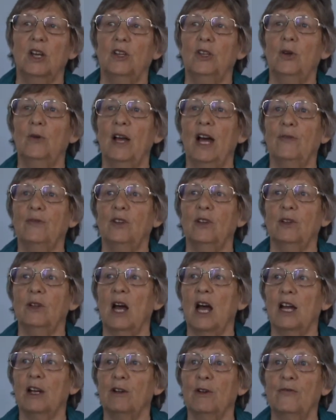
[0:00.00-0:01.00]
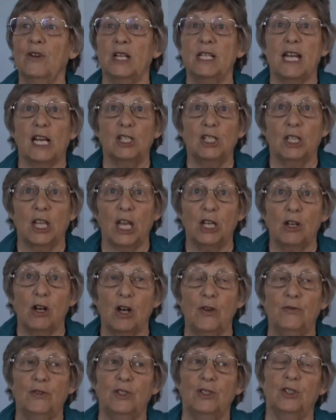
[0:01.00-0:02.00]
You have to hire a financial aid
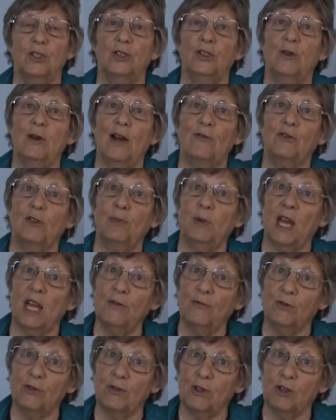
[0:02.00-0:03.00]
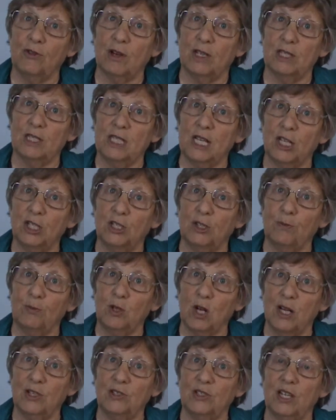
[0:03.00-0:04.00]
officer. You have to pay for the accreditation
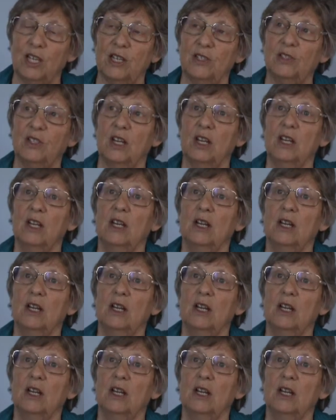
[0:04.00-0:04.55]
process.